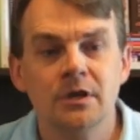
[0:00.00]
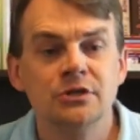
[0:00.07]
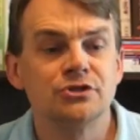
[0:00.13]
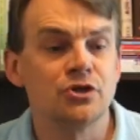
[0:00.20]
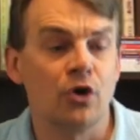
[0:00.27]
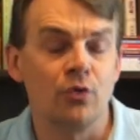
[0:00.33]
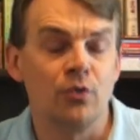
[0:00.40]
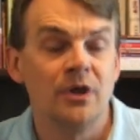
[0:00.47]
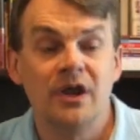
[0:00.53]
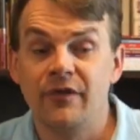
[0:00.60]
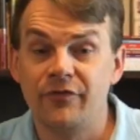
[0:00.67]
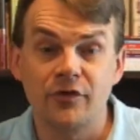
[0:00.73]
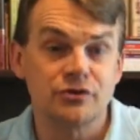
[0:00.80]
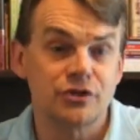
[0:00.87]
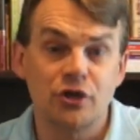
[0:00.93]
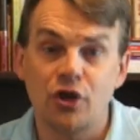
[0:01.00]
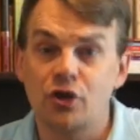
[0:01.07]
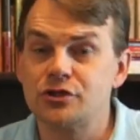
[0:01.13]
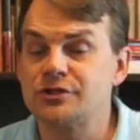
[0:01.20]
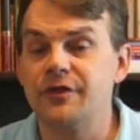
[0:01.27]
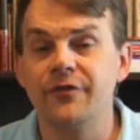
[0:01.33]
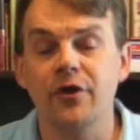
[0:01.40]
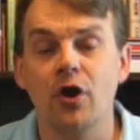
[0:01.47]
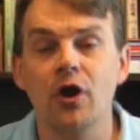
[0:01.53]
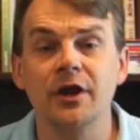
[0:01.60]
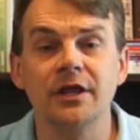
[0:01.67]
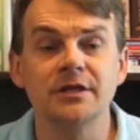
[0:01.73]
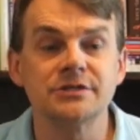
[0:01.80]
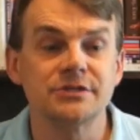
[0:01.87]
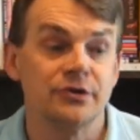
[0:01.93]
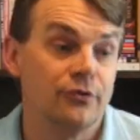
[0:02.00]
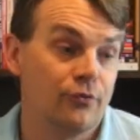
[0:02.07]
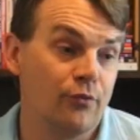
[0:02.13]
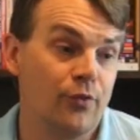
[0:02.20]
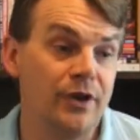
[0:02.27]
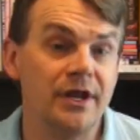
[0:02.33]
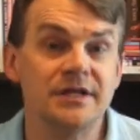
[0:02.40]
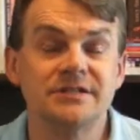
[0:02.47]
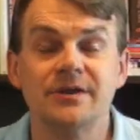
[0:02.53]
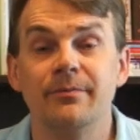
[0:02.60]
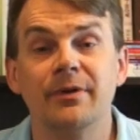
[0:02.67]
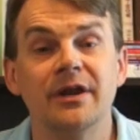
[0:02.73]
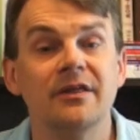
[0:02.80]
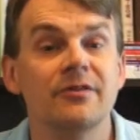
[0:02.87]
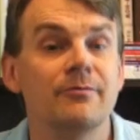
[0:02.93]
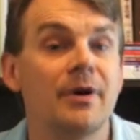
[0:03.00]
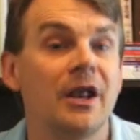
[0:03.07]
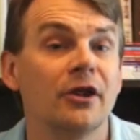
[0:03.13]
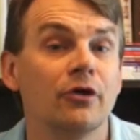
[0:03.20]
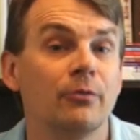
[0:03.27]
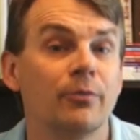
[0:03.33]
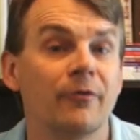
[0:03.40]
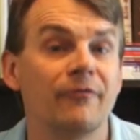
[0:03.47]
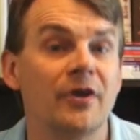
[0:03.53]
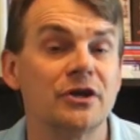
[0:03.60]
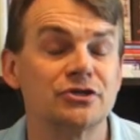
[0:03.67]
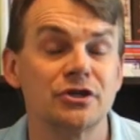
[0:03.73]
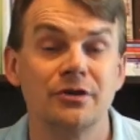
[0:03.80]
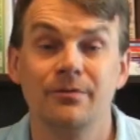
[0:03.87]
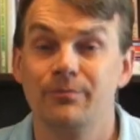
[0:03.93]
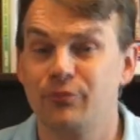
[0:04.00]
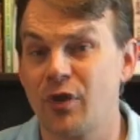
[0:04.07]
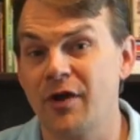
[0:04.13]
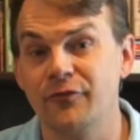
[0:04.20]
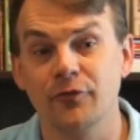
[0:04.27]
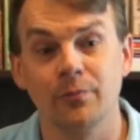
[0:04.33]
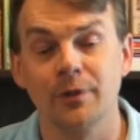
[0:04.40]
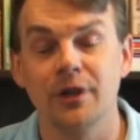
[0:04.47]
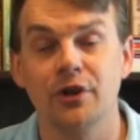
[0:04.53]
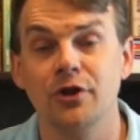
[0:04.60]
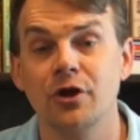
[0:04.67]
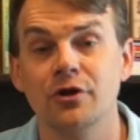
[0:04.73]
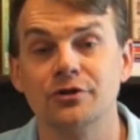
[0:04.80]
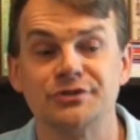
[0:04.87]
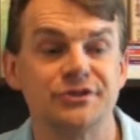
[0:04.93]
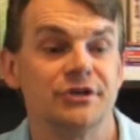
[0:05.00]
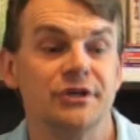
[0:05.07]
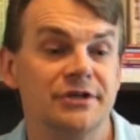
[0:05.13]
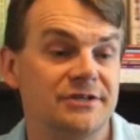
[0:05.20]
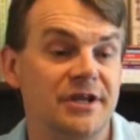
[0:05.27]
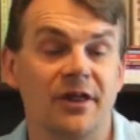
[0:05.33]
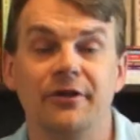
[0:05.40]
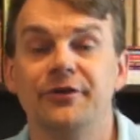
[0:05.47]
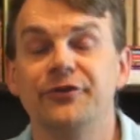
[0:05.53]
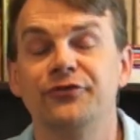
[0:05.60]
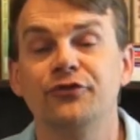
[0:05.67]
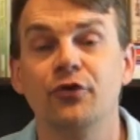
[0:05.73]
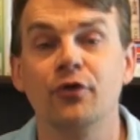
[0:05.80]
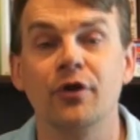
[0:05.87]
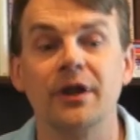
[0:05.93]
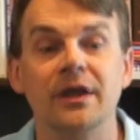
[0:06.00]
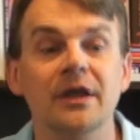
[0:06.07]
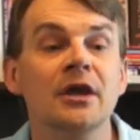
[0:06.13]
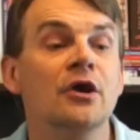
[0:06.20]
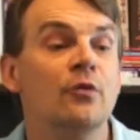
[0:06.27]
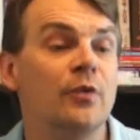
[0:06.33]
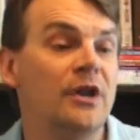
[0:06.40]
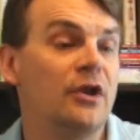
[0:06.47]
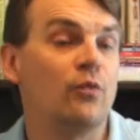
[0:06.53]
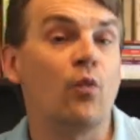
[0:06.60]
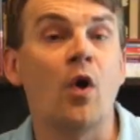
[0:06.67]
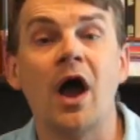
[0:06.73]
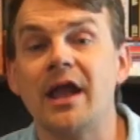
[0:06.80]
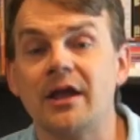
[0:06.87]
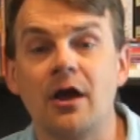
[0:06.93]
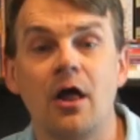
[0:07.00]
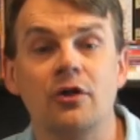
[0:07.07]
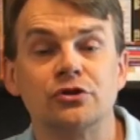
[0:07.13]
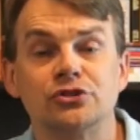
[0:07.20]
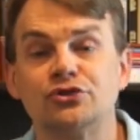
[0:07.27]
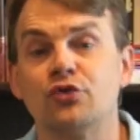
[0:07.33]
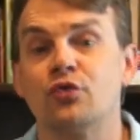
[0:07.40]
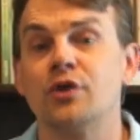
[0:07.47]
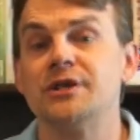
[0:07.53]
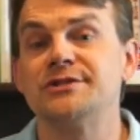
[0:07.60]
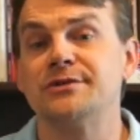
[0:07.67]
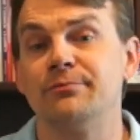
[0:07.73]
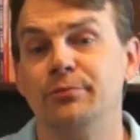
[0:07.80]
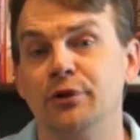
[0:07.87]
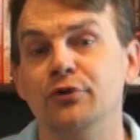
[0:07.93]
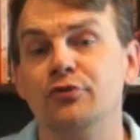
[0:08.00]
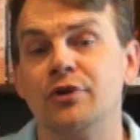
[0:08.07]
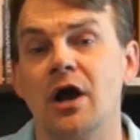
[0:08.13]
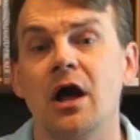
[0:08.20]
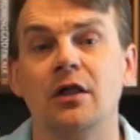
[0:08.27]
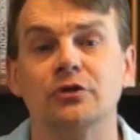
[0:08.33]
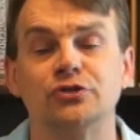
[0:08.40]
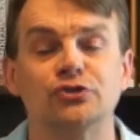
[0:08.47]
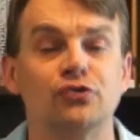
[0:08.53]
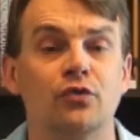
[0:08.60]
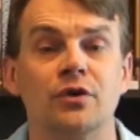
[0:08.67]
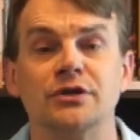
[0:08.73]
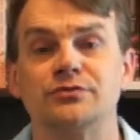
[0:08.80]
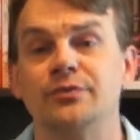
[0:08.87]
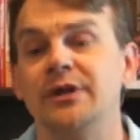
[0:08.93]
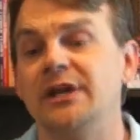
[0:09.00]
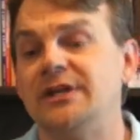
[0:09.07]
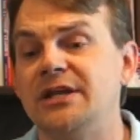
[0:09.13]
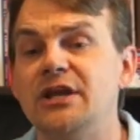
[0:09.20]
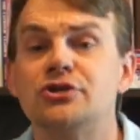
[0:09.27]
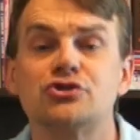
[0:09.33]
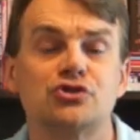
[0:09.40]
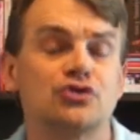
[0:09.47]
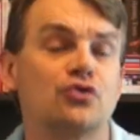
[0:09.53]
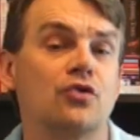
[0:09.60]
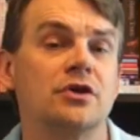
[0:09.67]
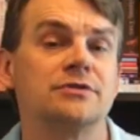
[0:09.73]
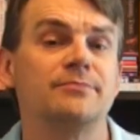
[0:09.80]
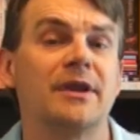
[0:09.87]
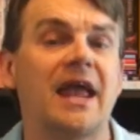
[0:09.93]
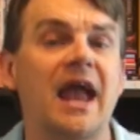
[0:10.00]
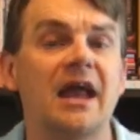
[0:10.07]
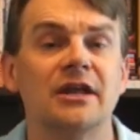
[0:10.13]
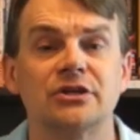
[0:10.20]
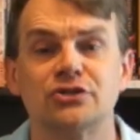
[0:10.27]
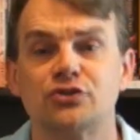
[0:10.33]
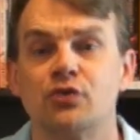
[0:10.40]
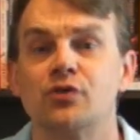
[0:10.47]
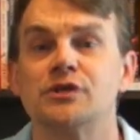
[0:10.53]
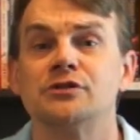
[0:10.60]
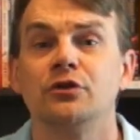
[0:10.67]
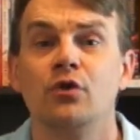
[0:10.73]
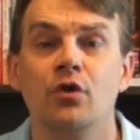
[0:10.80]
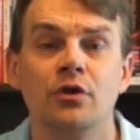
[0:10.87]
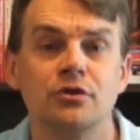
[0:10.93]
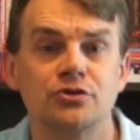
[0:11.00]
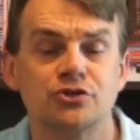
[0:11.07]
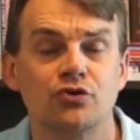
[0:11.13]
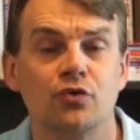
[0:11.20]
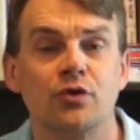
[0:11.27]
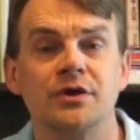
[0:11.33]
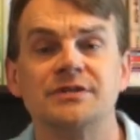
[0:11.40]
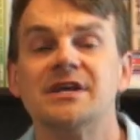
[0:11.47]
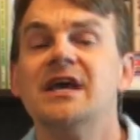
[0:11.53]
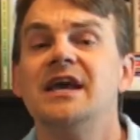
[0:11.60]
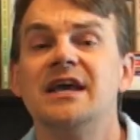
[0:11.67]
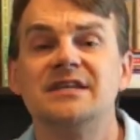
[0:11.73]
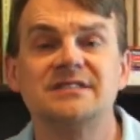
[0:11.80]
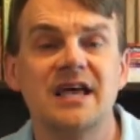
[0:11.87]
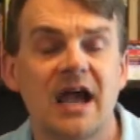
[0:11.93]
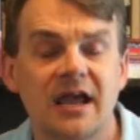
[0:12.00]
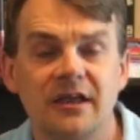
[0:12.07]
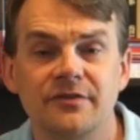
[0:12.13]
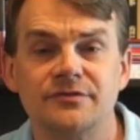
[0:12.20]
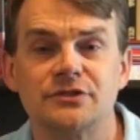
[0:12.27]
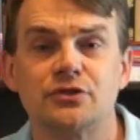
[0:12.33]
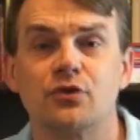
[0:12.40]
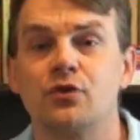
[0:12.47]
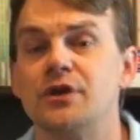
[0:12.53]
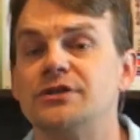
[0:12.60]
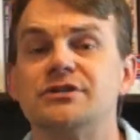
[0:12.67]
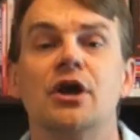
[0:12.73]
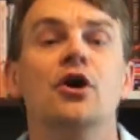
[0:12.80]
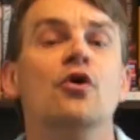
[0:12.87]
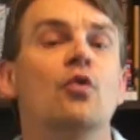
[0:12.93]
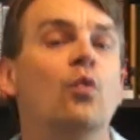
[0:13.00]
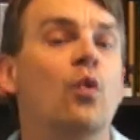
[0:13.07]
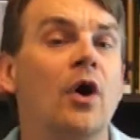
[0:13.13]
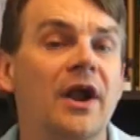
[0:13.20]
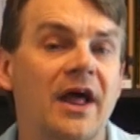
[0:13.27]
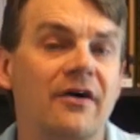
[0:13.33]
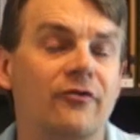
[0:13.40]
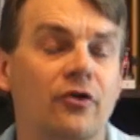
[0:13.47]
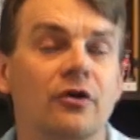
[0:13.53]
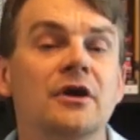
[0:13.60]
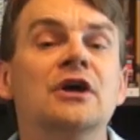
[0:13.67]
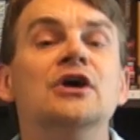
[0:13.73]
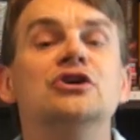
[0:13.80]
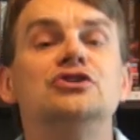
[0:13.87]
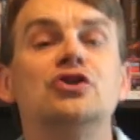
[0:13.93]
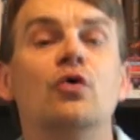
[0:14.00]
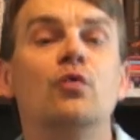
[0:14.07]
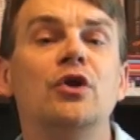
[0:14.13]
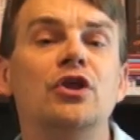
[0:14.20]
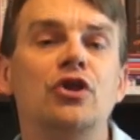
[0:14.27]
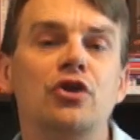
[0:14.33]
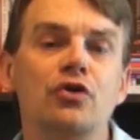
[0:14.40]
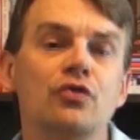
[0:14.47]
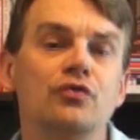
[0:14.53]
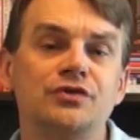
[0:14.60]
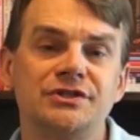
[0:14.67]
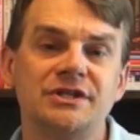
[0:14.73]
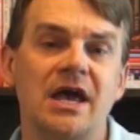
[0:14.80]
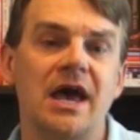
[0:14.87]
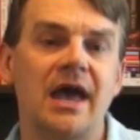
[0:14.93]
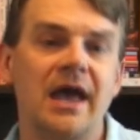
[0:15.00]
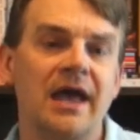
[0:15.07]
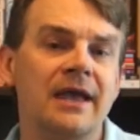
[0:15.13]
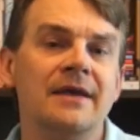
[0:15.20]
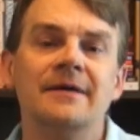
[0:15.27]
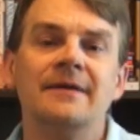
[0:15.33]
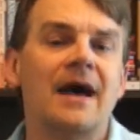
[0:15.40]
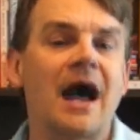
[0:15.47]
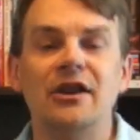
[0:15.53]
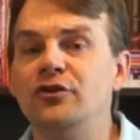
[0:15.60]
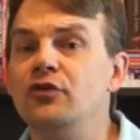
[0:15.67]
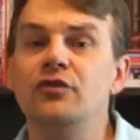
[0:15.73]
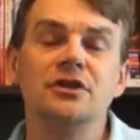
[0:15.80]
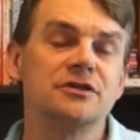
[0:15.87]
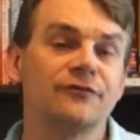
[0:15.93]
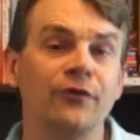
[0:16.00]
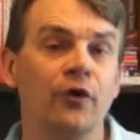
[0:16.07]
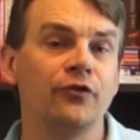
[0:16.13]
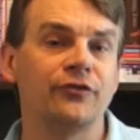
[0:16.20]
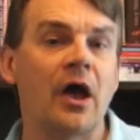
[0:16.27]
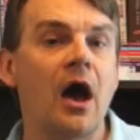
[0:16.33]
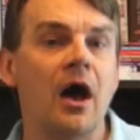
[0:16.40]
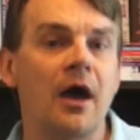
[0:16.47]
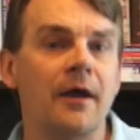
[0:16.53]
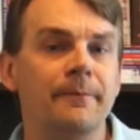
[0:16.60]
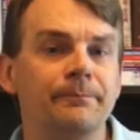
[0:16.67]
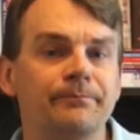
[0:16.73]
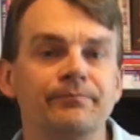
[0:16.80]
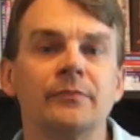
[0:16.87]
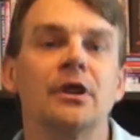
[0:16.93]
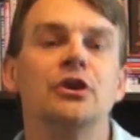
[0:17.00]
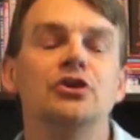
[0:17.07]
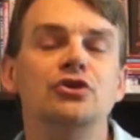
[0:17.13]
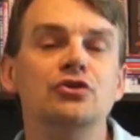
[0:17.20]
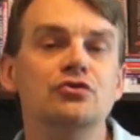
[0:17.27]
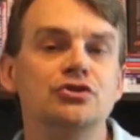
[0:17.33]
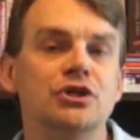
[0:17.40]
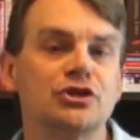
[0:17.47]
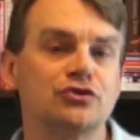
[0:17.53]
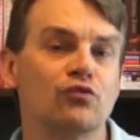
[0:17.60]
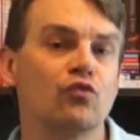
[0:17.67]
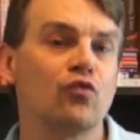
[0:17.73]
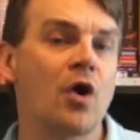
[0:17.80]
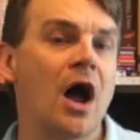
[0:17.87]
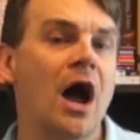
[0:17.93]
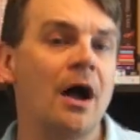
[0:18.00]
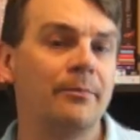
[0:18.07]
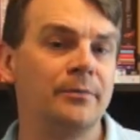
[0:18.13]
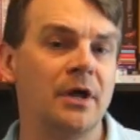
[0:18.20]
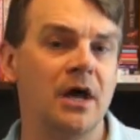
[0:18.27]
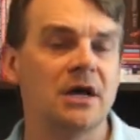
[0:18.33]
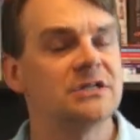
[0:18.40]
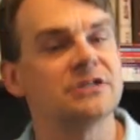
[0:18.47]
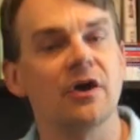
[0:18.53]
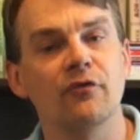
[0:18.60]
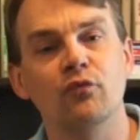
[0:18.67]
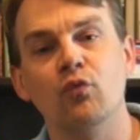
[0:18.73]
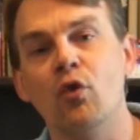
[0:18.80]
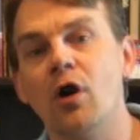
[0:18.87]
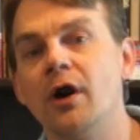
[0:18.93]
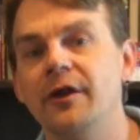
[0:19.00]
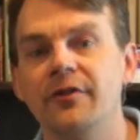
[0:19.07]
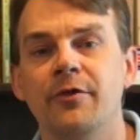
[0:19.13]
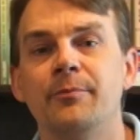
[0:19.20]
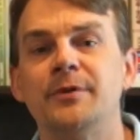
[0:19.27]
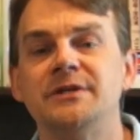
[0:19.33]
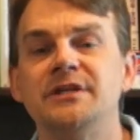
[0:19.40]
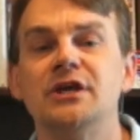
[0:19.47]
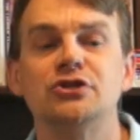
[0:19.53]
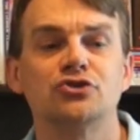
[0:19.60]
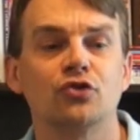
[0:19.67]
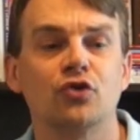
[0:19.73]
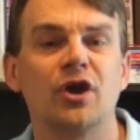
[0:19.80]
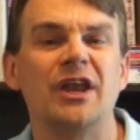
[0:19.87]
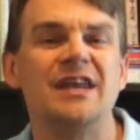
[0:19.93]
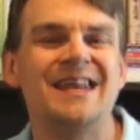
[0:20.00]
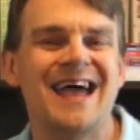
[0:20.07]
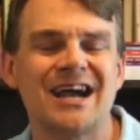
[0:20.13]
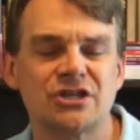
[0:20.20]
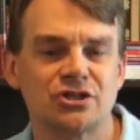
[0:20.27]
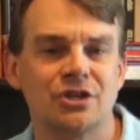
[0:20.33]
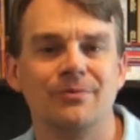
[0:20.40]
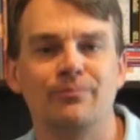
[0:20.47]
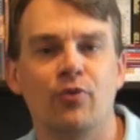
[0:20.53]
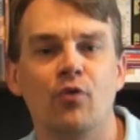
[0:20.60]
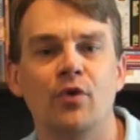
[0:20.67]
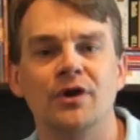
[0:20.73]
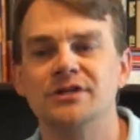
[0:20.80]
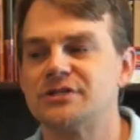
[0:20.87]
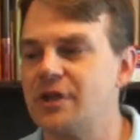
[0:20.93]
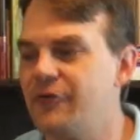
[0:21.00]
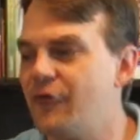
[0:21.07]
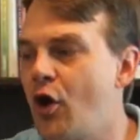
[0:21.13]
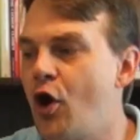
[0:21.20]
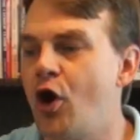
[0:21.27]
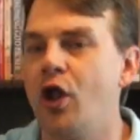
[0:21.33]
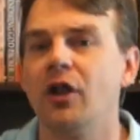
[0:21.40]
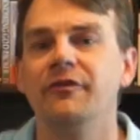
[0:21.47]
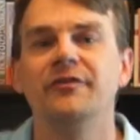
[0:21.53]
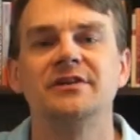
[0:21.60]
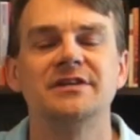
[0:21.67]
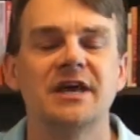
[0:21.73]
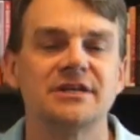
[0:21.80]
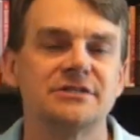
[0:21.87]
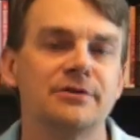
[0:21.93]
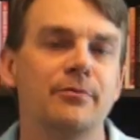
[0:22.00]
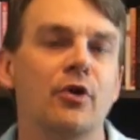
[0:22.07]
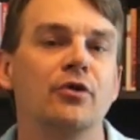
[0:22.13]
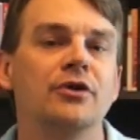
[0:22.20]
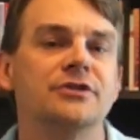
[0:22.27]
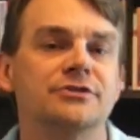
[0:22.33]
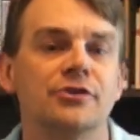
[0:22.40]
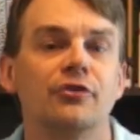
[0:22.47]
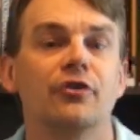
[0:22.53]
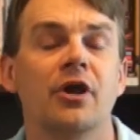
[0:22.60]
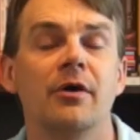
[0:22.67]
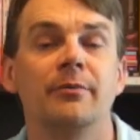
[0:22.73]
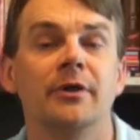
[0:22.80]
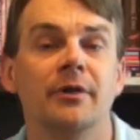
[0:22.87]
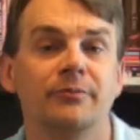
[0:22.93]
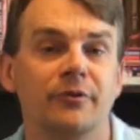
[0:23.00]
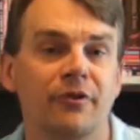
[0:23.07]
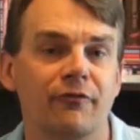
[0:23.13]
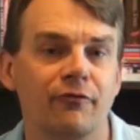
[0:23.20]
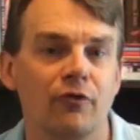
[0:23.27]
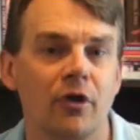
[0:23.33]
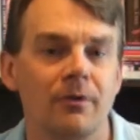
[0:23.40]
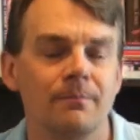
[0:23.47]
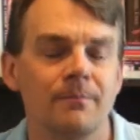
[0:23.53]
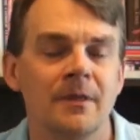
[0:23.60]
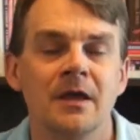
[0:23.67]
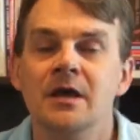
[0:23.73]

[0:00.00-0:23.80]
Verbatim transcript: So if there's a nurse in the audience, we need somebody in the medical profession, preferably a nurse, telling a story. We need white collar stories, blue collar stories. We need teacher stories, mechanic stories, lawyer stories, executive stories, whatever. So when you say, I do this full time, you just robbed us of one of the potential connection points of all of the testimonies that are coming up to the front.